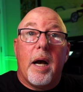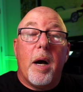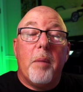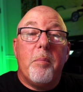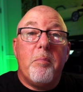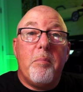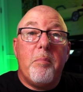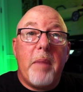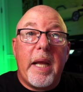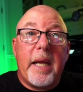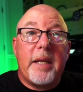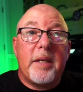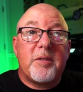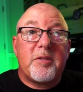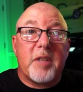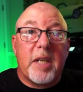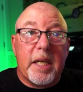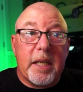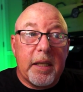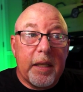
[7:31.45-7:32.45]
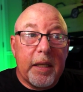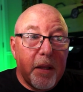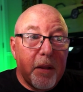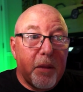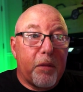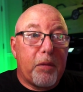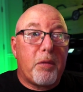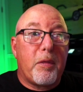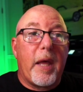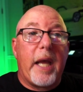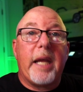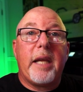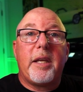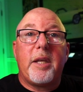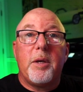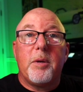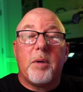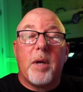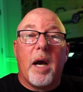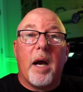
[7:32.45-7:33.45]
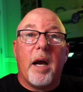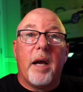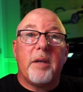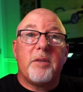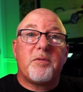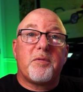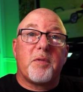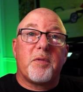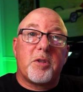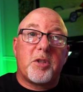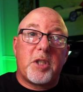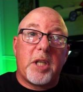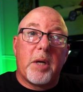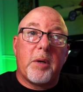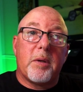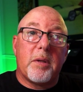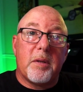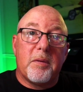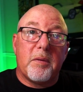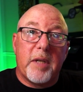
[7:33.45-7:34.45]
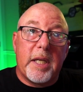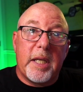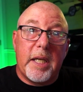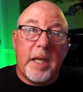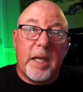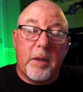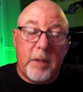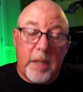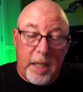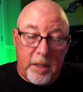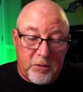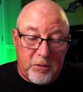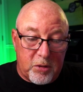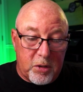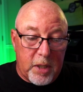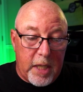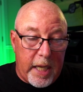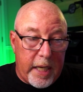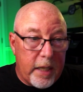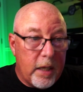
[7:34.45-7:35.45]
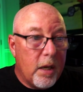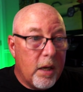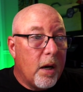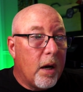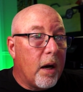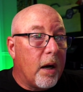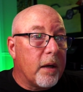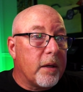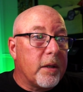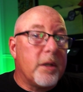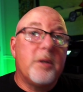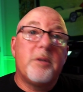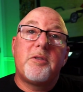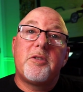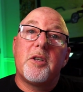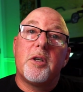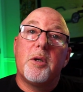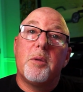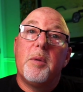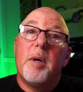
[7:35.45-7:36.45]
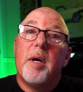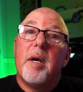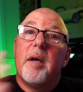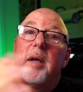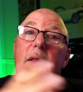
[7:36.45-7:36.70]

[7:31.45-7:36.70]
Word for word: amazing thank you guys for sharing the video yesterday on YouTube.